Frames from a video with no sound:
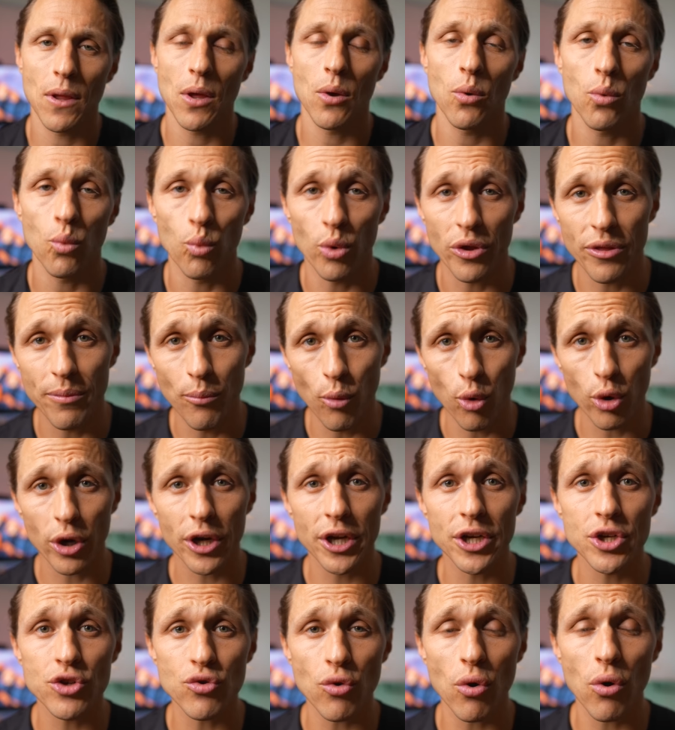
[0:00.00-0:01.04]
With more
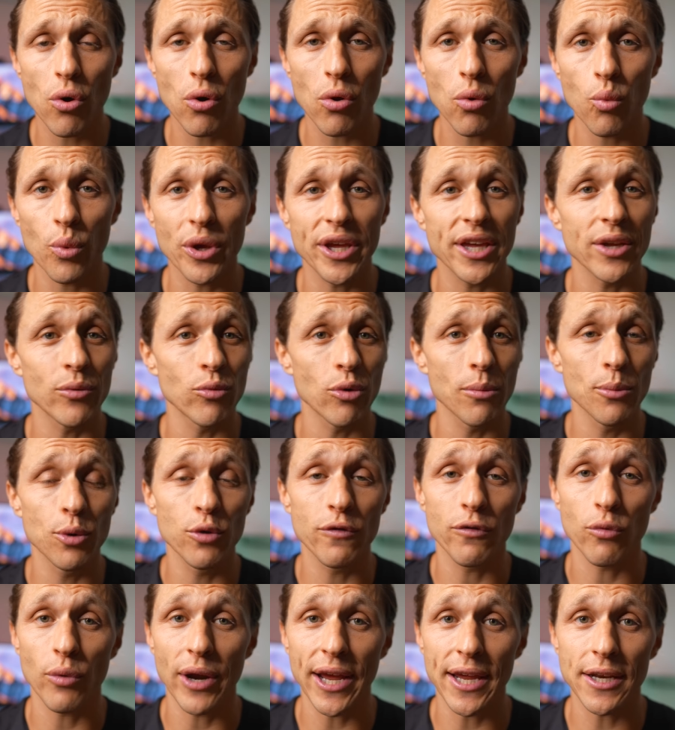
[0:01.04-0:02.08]
control, we can remove
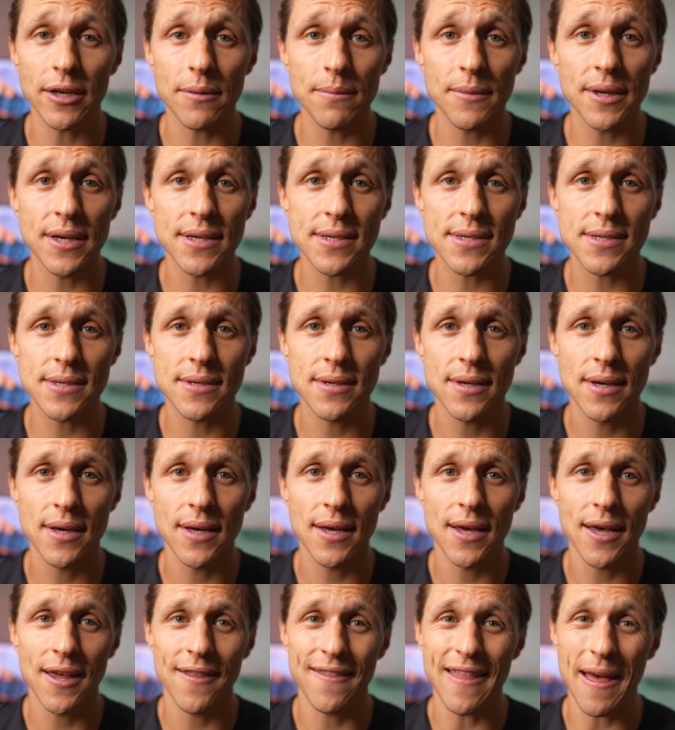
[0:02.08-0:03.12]
randomness
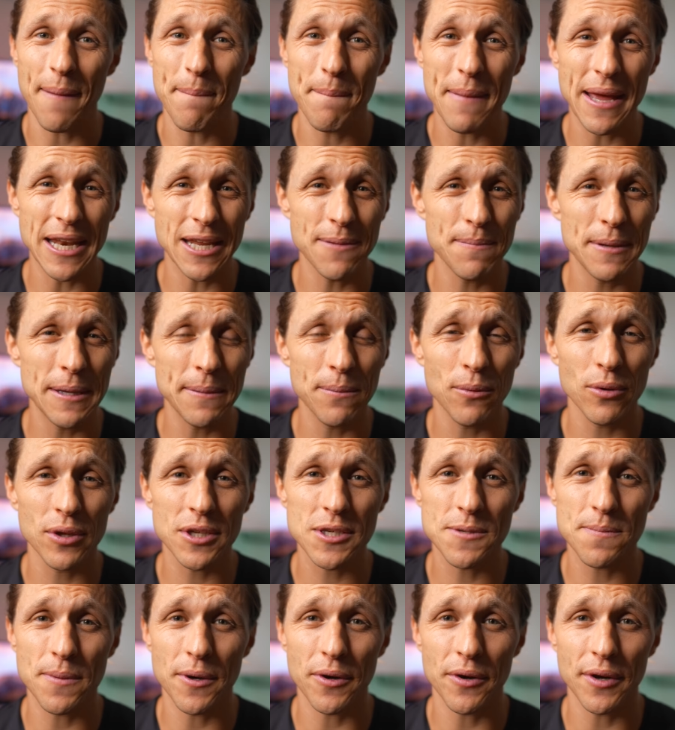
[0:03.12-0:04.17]
that many people
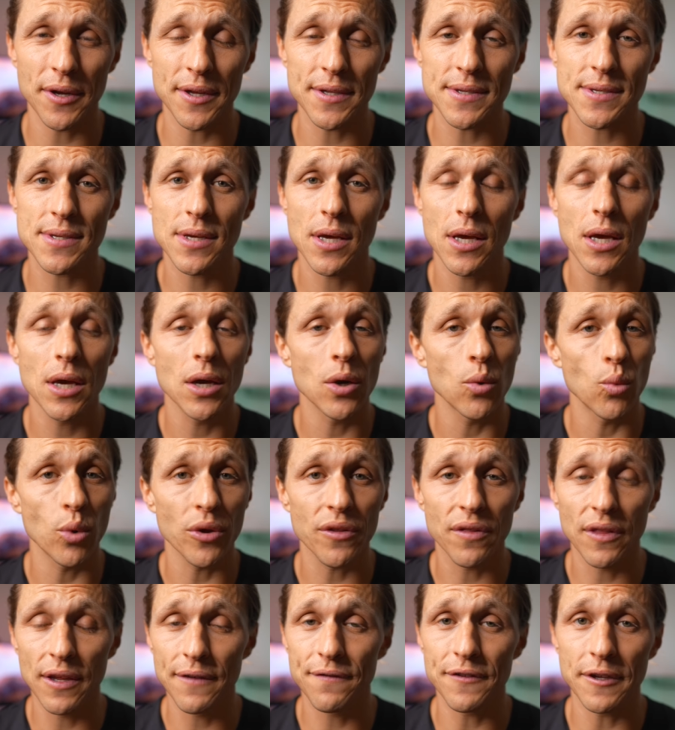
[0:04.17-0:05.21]
experience with
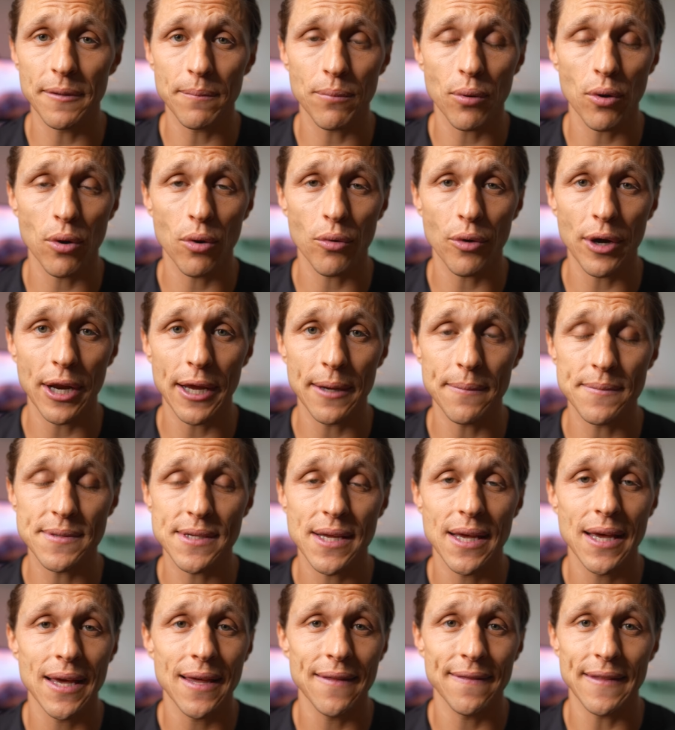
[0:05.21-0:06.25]
lifting programs
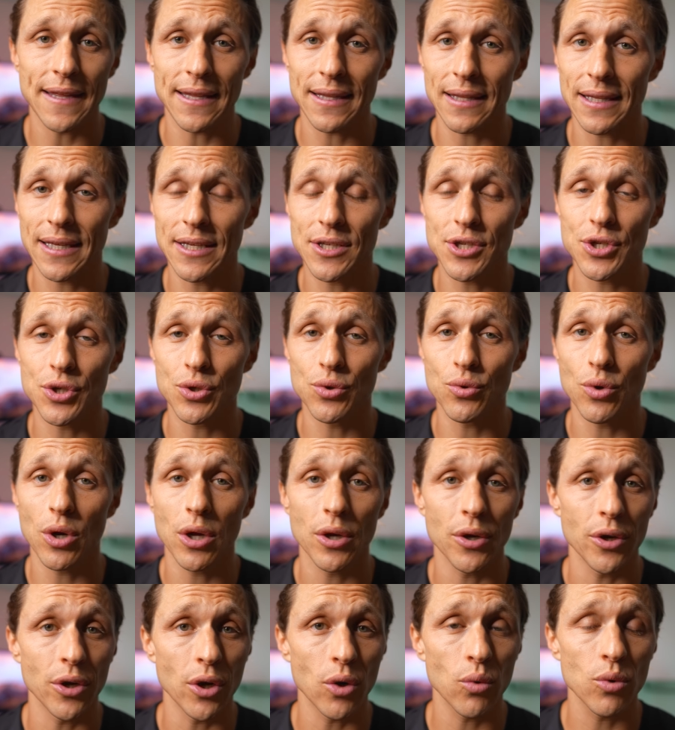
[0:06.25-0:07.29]
that lead to
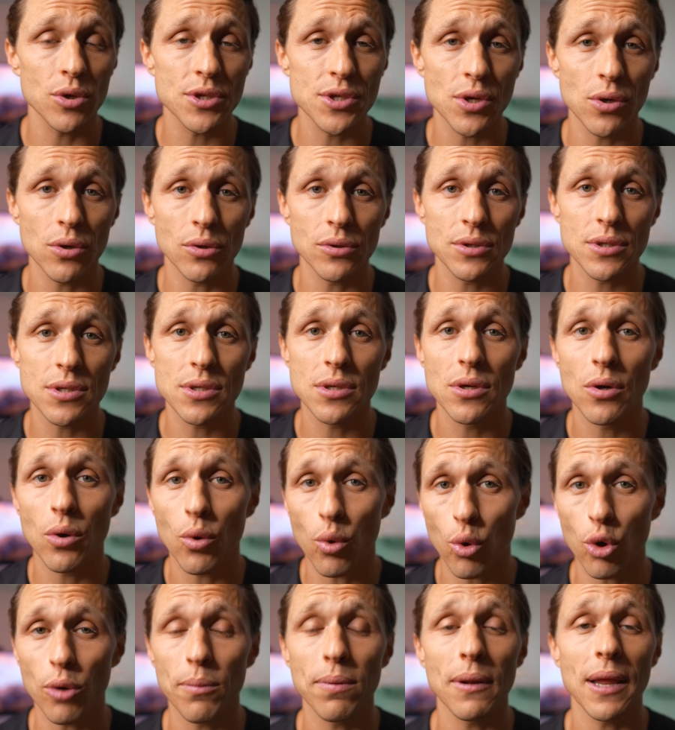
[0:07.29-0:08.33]
no results
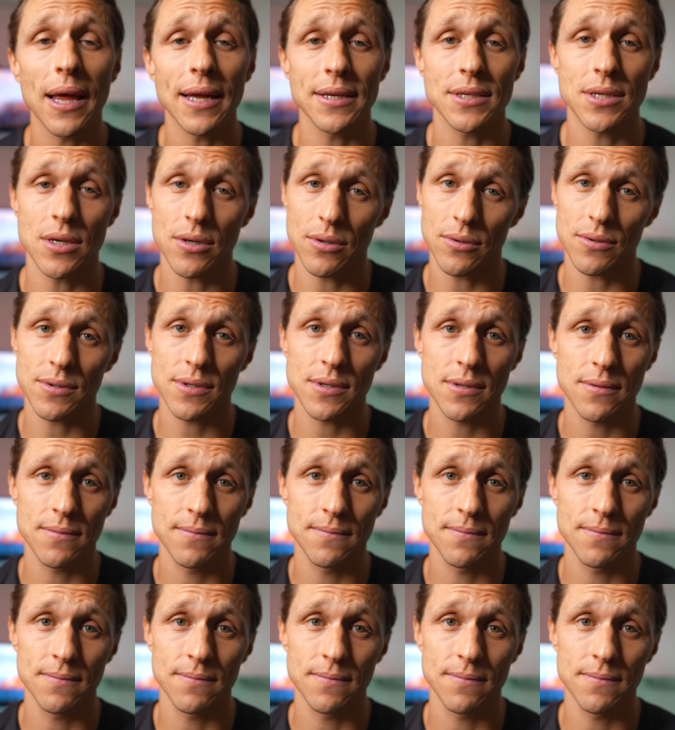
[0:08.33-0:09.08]
or plateaus.